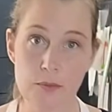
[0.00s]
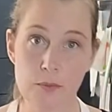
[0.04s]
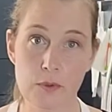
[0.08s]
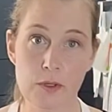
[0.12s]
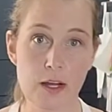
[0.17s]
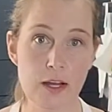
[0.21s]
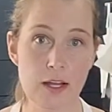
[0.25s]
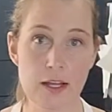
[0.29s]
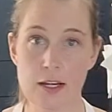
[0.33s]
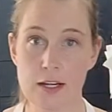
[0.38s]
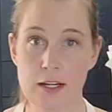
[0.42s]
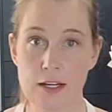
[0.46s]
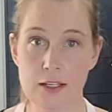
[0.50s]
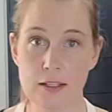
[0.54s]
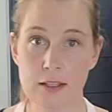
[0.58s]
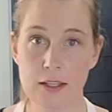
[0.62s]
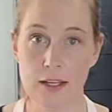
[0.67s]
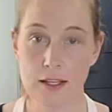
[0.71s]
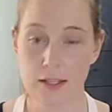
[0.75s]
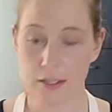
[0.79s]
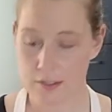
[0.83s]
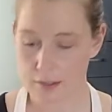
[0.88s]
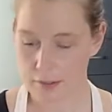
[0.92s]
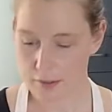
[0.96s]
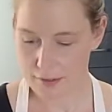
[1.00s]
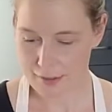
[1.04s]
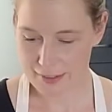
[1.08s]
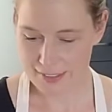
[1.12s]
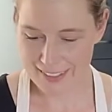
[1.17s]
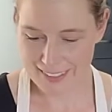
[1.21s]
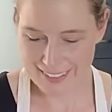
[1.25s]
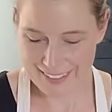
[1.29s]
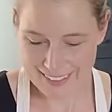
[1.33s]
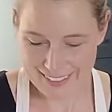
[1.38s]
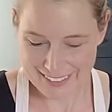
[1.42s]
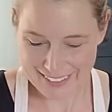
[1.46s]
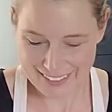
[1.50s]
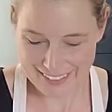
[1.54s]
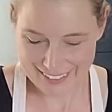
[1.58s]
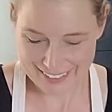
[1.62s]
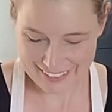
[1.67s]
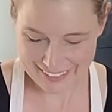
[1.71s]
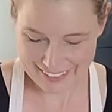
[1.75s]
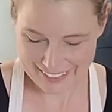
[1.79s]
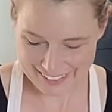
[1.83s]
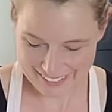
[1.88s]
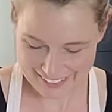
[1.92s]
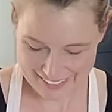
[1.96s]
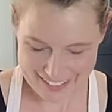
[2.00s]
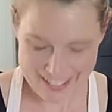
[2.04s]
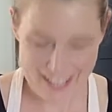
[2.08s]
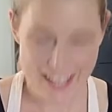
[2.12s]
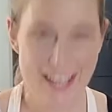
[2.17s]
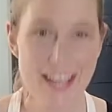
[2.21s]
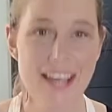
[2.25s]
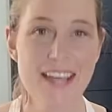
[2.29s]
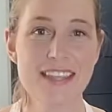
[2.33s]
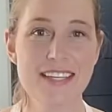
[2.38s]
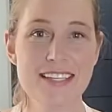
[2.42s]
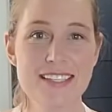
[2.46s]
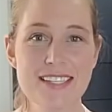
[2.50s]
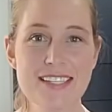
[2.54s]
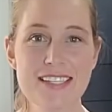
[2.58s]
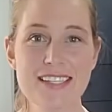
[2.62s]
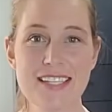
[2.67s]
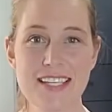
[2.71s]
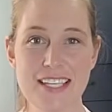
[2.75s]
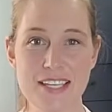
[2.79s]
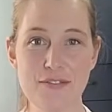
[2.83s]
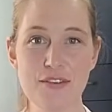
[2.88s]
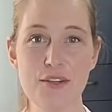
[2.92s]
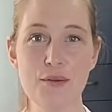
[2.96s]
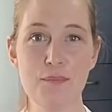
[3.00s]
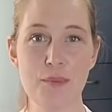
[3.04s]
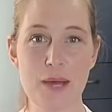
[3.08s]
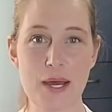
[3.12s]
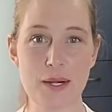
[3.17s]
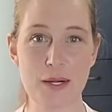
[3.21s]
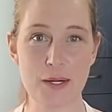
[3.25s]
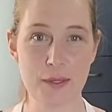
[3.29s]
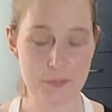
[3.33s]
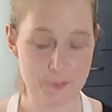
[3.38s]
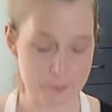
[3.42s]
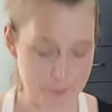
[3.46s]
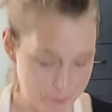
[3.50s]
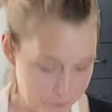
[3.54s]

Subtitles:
We're not editing that. This is even better.